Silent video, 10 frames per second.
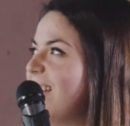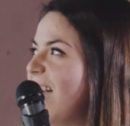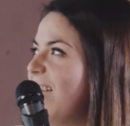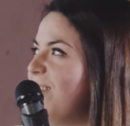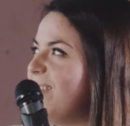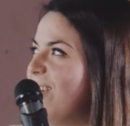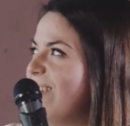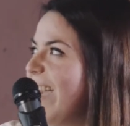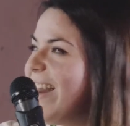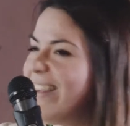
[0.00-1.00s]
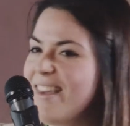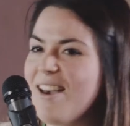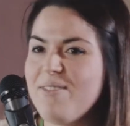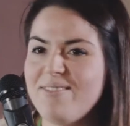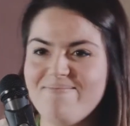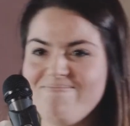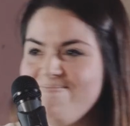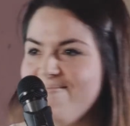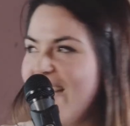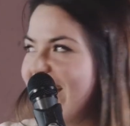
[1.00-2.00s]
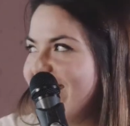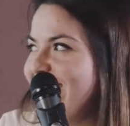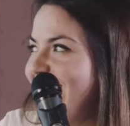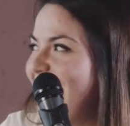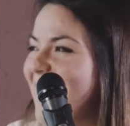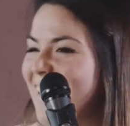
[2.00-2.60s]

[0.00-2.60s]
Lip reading: I don't know anything about anything.